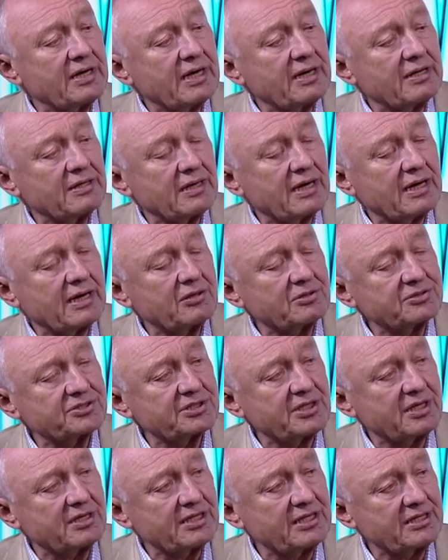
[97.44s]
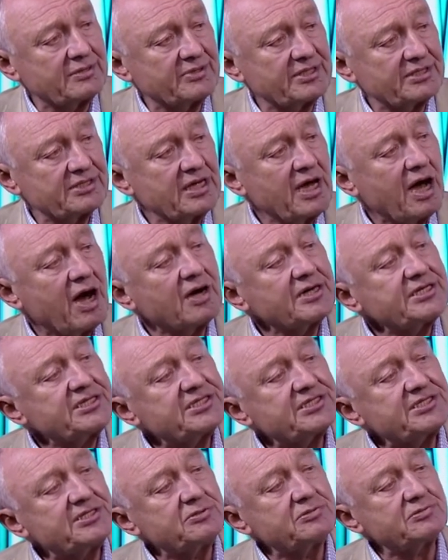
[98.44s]
our, our hostile enemies. I
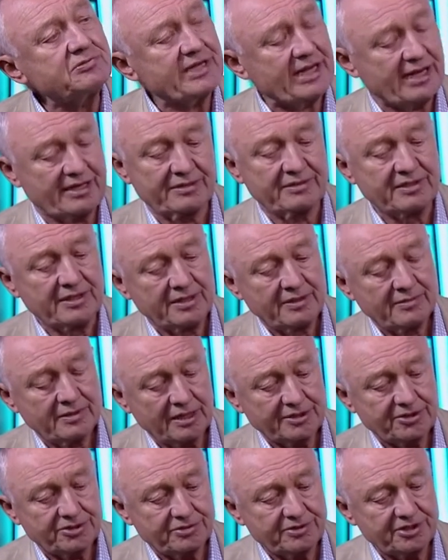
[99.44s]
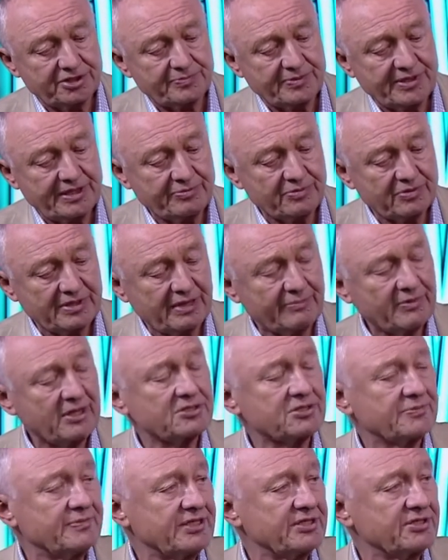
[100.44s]
still get Jewish people come
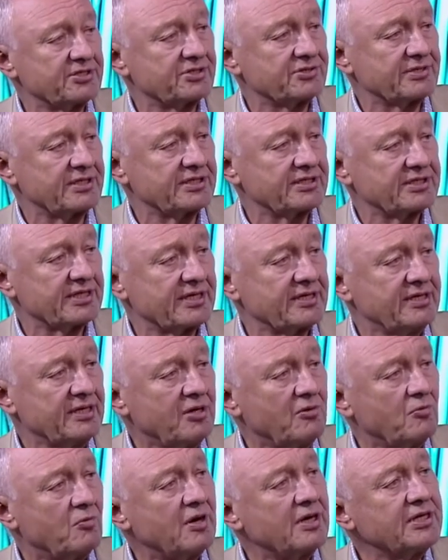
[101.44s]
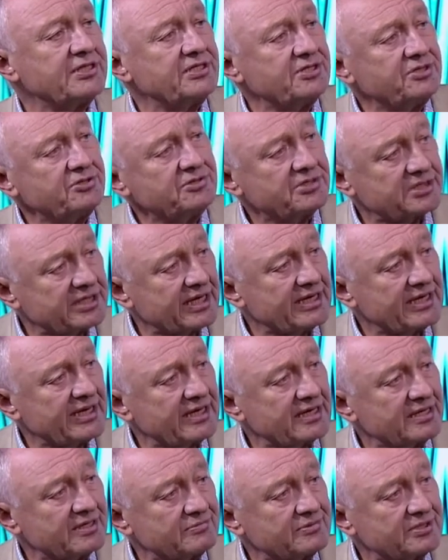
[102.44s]
up to me in the street and say, "Why did you say
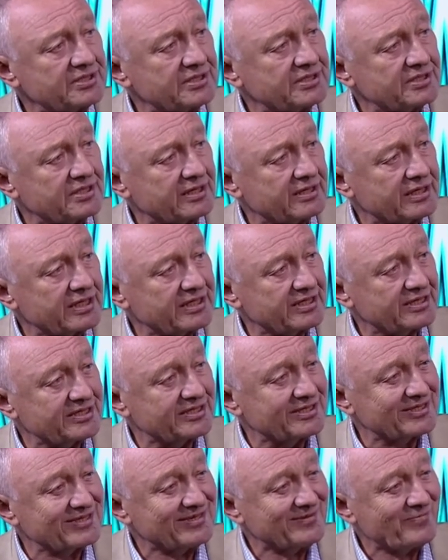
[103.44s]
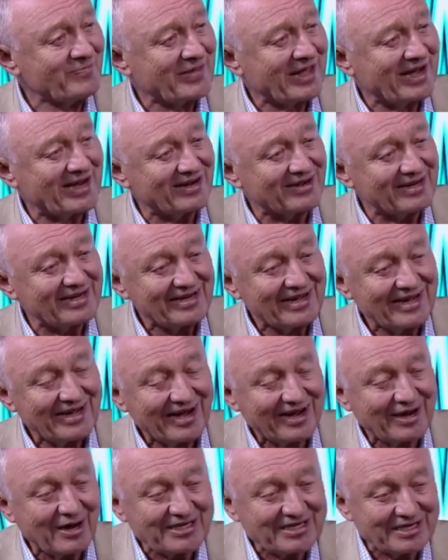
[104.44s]
Hitler was a Zionist?" Oh no! And I,
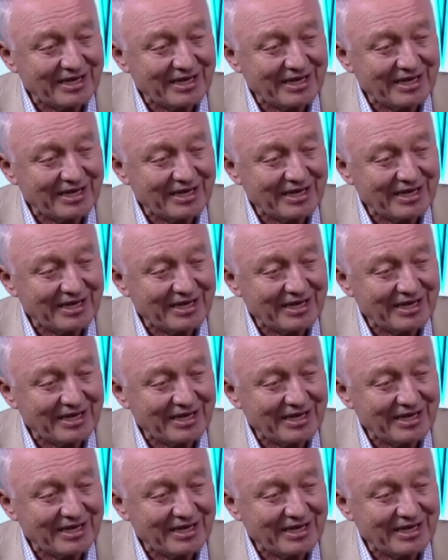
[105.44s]
I say,